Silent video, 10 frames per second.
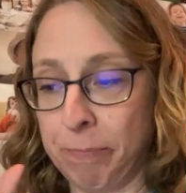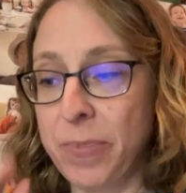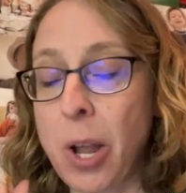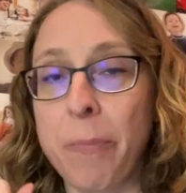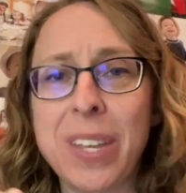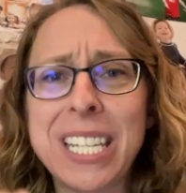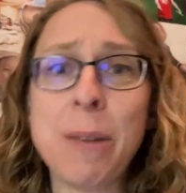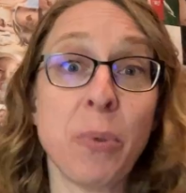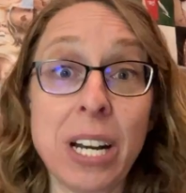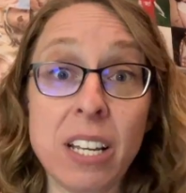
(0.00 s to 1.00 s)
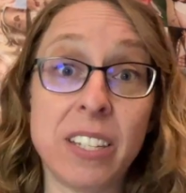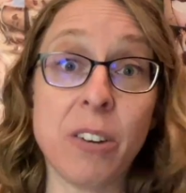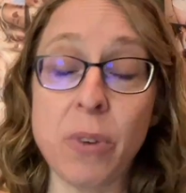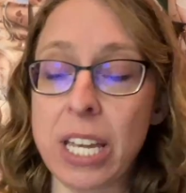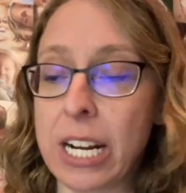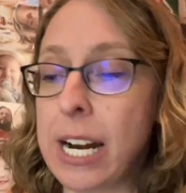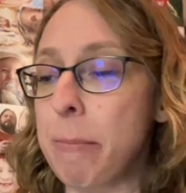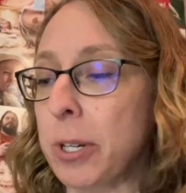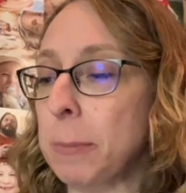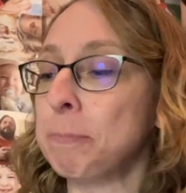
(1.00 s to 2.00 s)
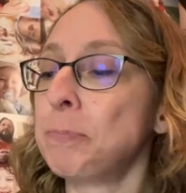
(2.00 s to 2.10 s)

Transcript: So let's keep reading, see if we get any numbers.